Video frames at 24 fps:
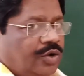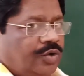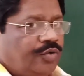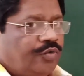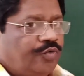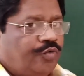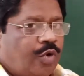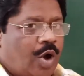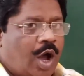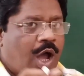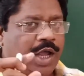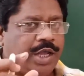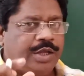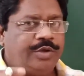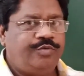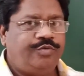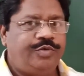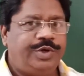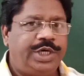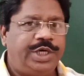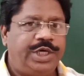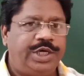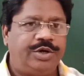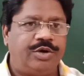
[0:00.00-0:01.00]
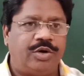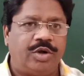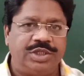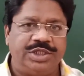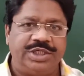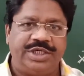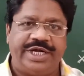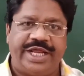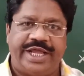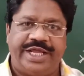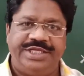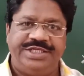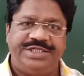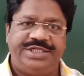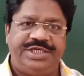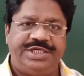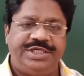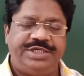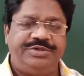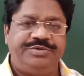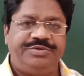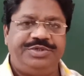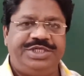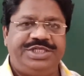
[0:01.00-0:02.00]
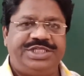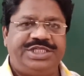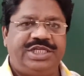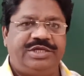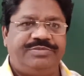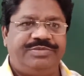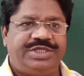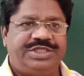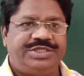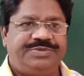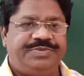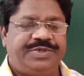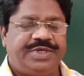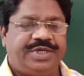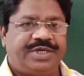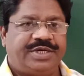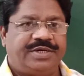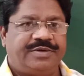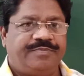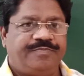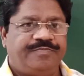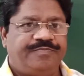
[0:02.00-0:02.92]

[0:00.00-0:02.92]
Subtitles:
Why we draw the tangent to this semisphere?